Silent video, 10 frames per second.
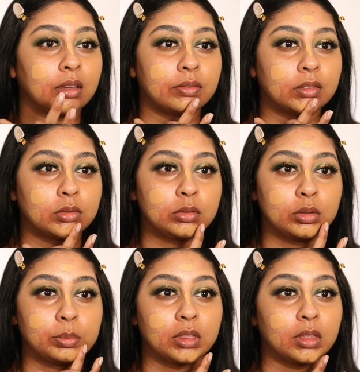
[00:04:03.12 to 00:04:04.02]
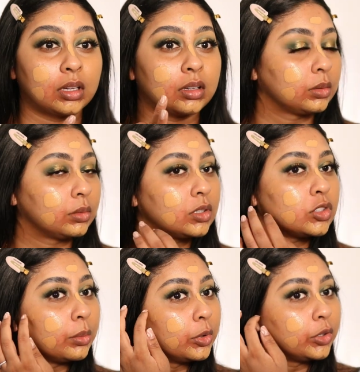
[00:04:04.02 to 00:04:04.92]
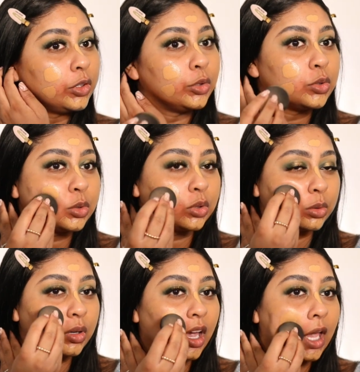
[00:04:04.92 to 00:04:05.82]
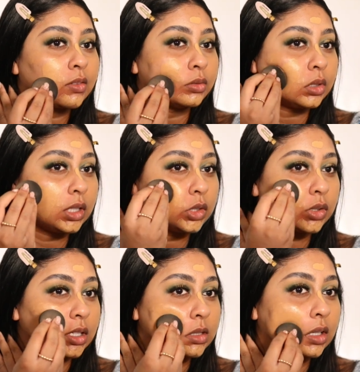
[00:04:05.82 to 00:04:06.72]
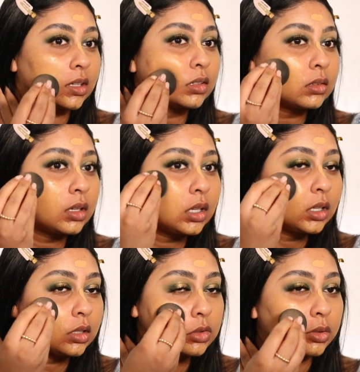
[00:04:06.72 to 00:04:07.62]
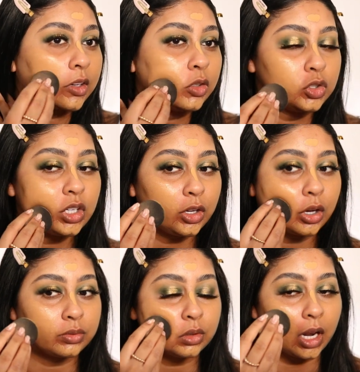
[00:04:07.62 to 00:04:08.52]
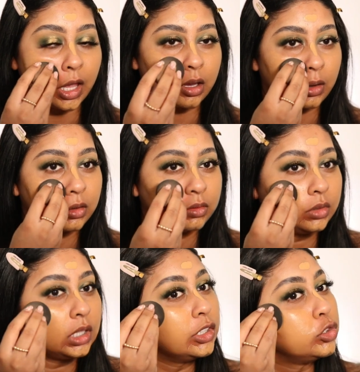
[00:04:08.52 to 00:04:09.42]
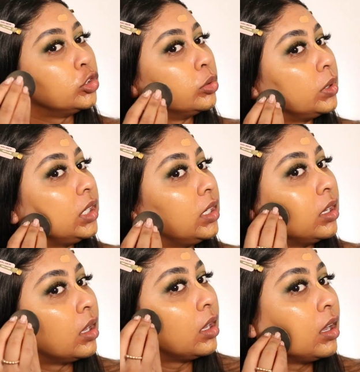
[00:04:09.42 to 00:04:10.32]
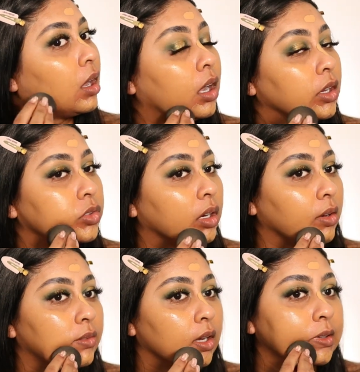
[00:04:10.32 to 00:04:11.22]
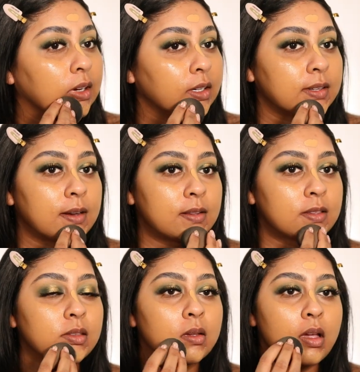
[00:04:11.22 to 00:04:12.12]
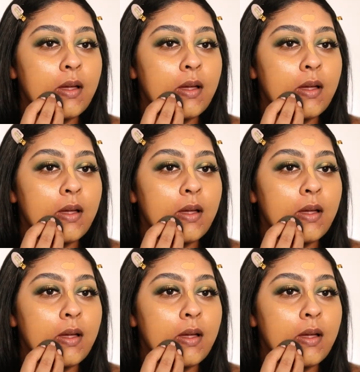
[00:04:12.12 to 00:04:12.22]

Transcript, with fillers: it feels super thick, which I'm not used to. I have really dry skin. So I usually go for like really dewy, hydrating foundations.